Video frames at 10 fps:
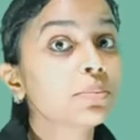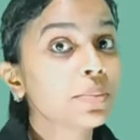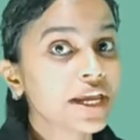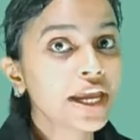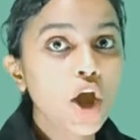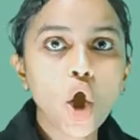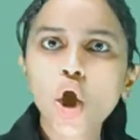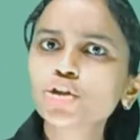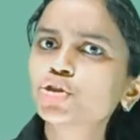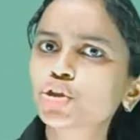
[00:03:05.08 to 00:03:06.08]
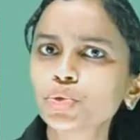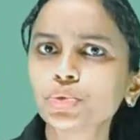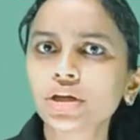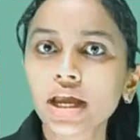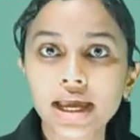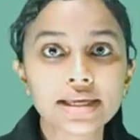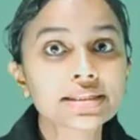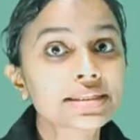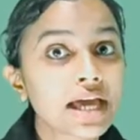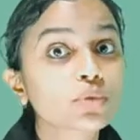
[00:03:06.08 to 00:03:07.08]
till May or June
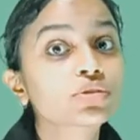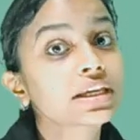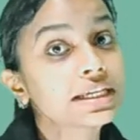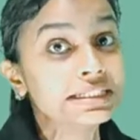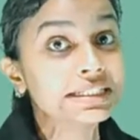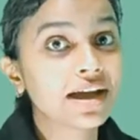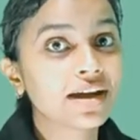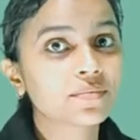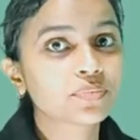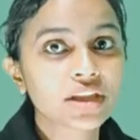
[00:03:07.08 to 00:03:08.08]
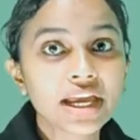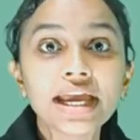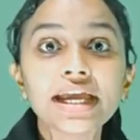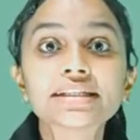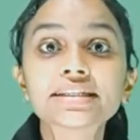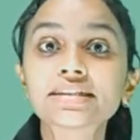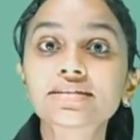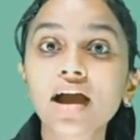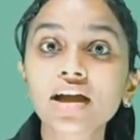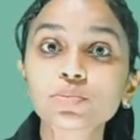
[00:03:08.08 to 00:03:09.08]
in South India. It
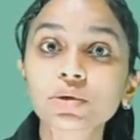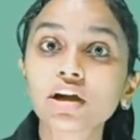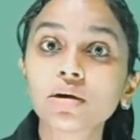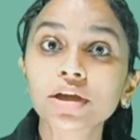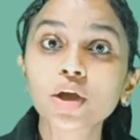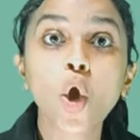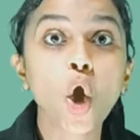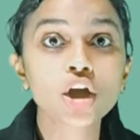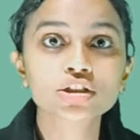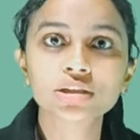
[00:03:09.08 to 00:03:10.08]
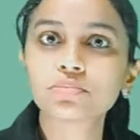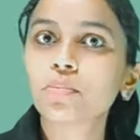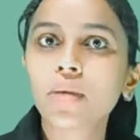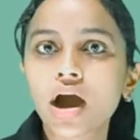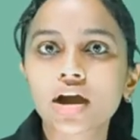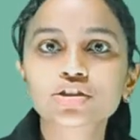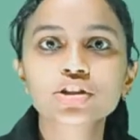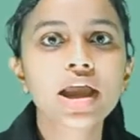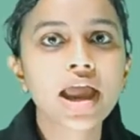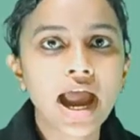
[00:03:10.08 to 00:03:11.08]
starts becoming hot in
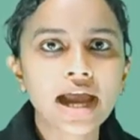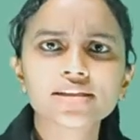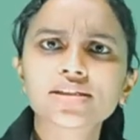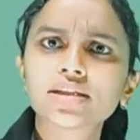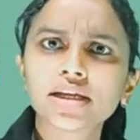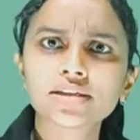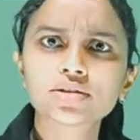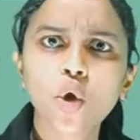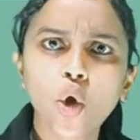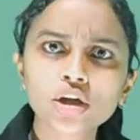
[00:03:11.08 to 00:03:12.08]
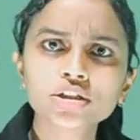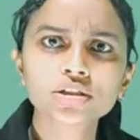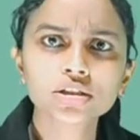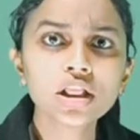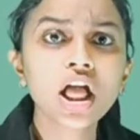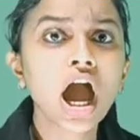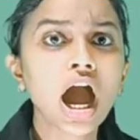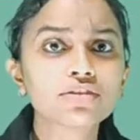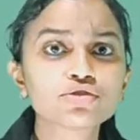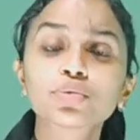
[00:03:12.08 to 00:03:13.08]
March and stayed hot till
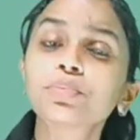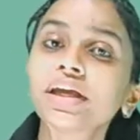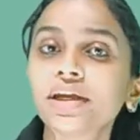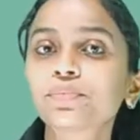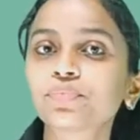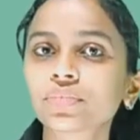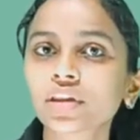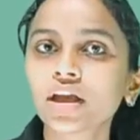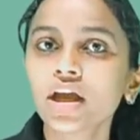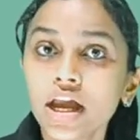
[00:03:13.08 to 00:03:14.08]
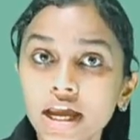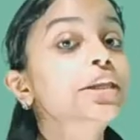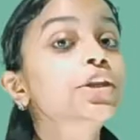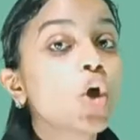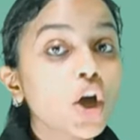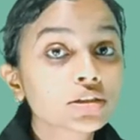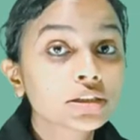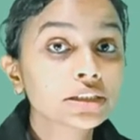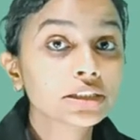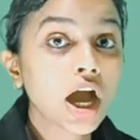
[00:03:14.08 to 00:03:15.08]
after May. In
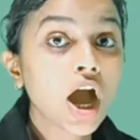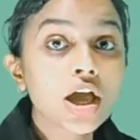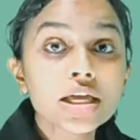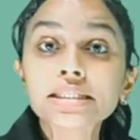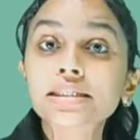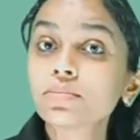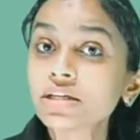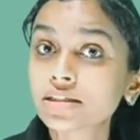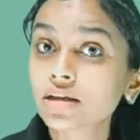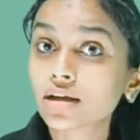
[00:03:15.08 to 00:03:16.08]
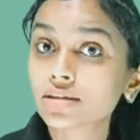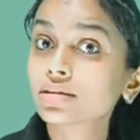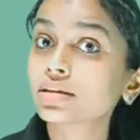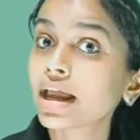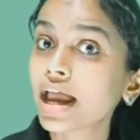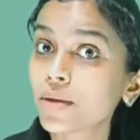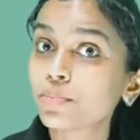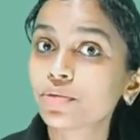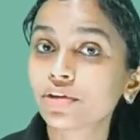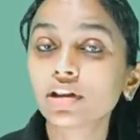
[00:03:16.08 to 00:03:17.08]
North India, summer starts in
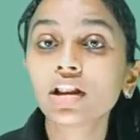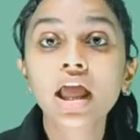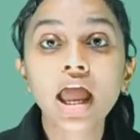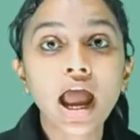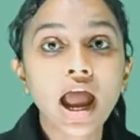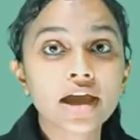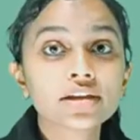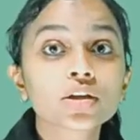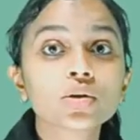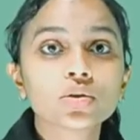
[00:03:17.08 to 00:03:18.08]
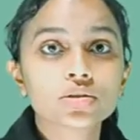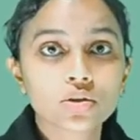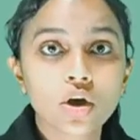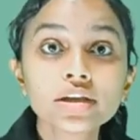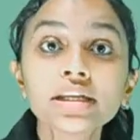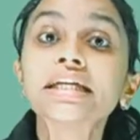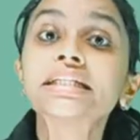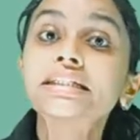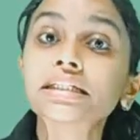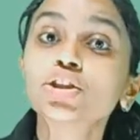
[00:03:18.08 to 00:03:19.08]
April and goes on
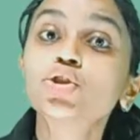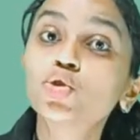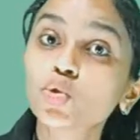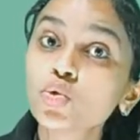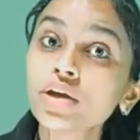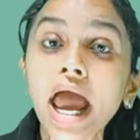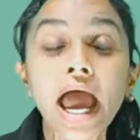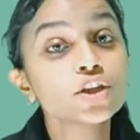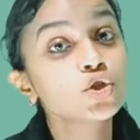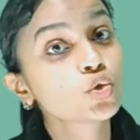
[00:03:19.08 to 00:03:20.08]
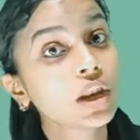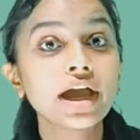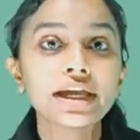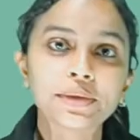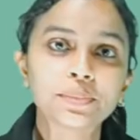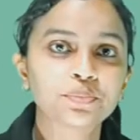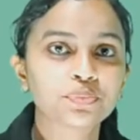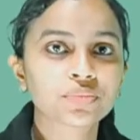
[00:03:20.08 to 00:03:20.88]
till June and July.